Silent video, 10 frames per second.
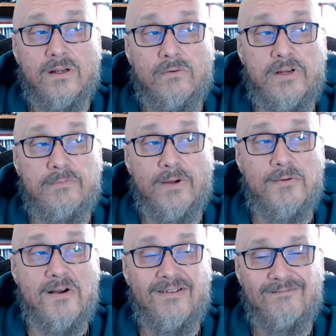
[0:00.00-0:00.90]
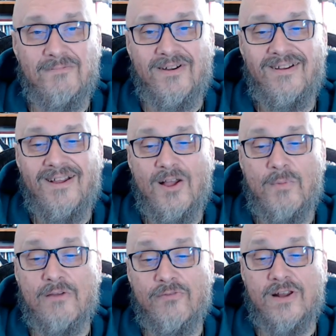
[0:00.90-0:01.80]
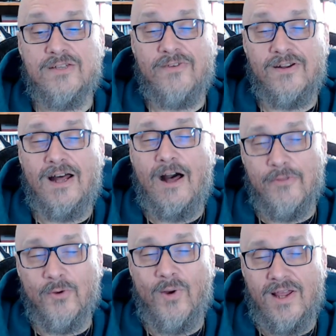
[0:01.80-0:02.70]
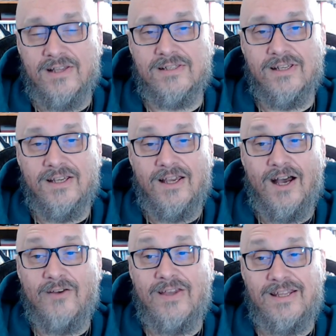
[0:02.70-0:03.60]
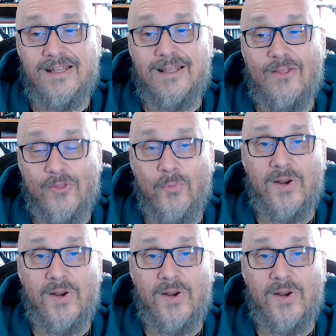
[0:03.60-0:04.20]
My friends found other ways of hitting the win